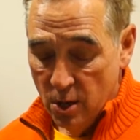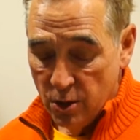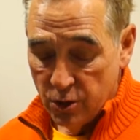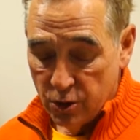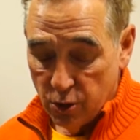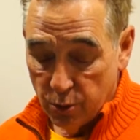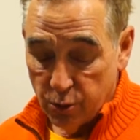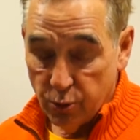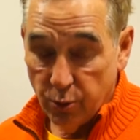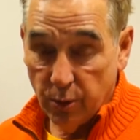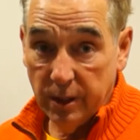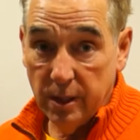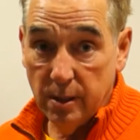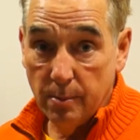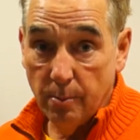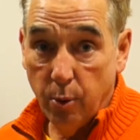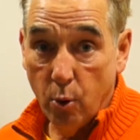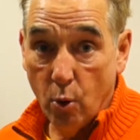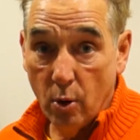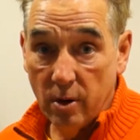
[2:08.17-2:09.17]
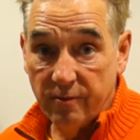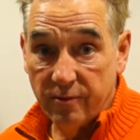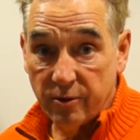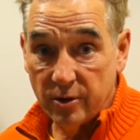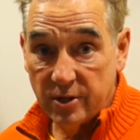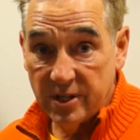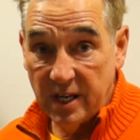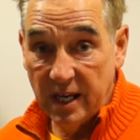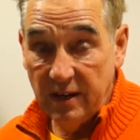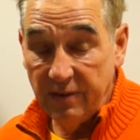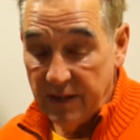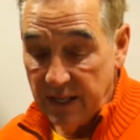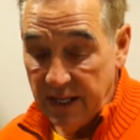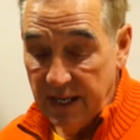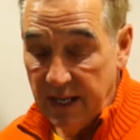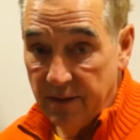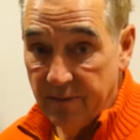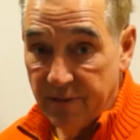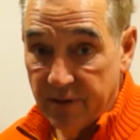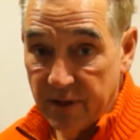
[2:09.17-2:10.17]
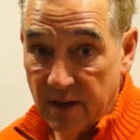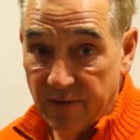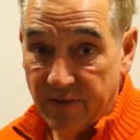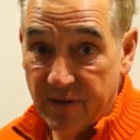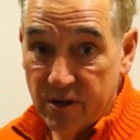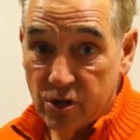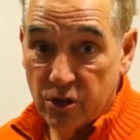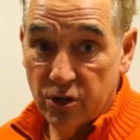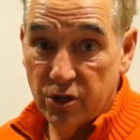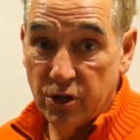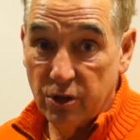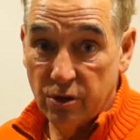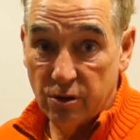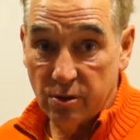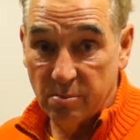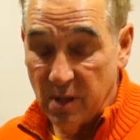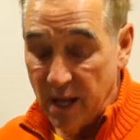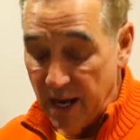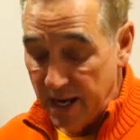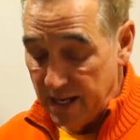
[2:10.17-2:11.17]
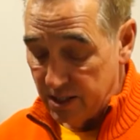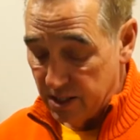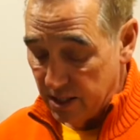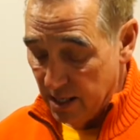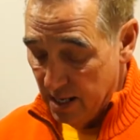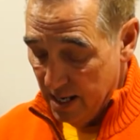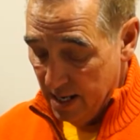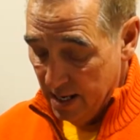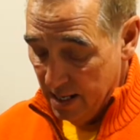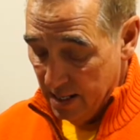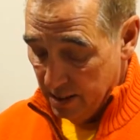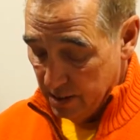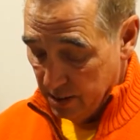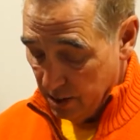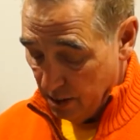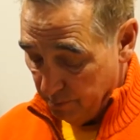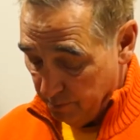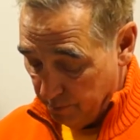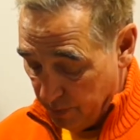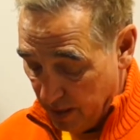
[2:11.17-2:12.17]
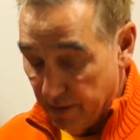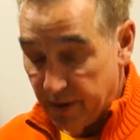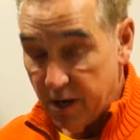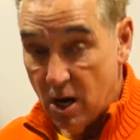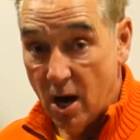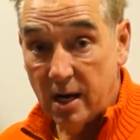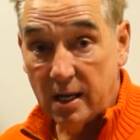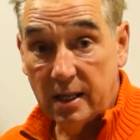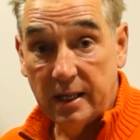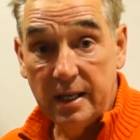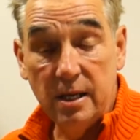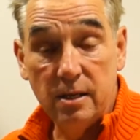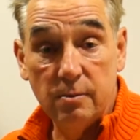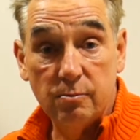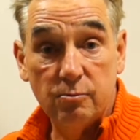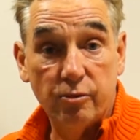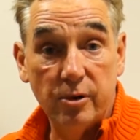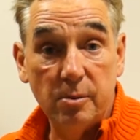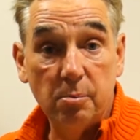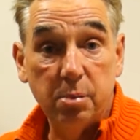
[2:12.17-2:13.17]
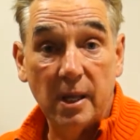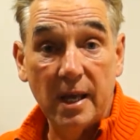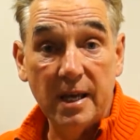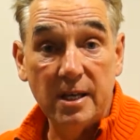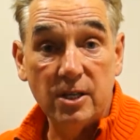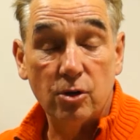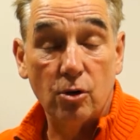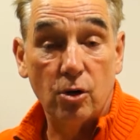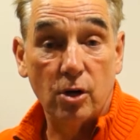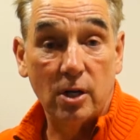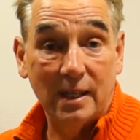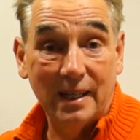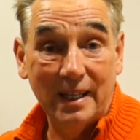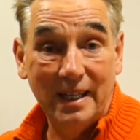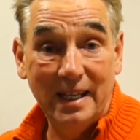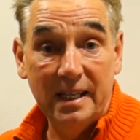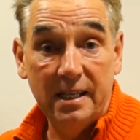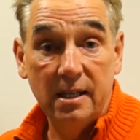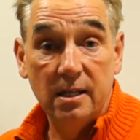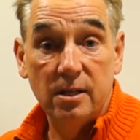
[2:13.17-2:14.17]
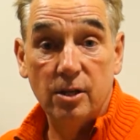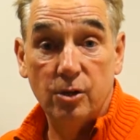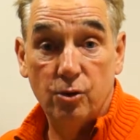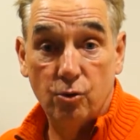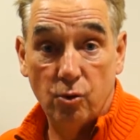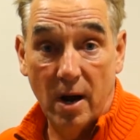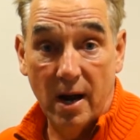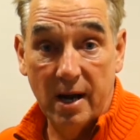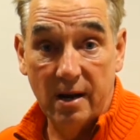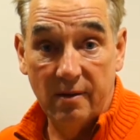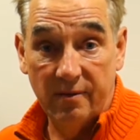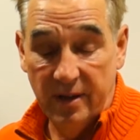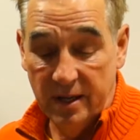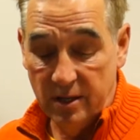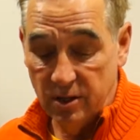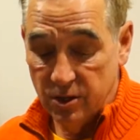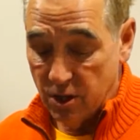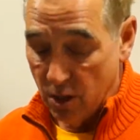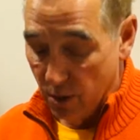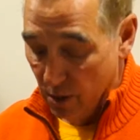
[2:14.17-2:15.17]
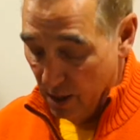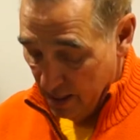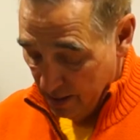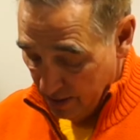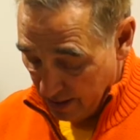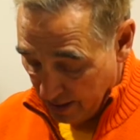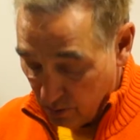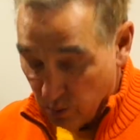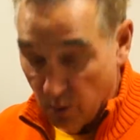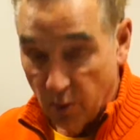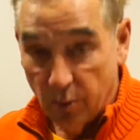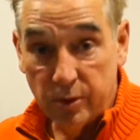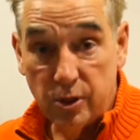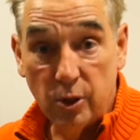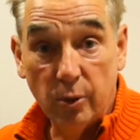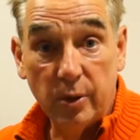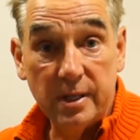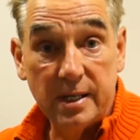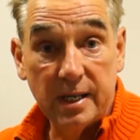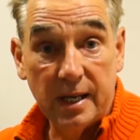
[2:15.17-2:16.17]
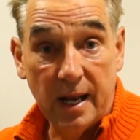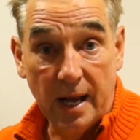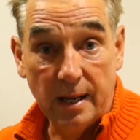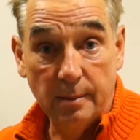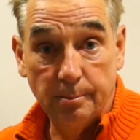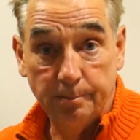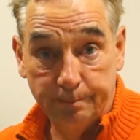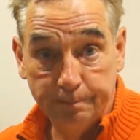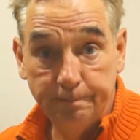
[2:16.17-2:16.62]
So it's really important for safety and for the efficiency of your appliance to periodically replace or clean the dryer vent. So that's what we're doing today.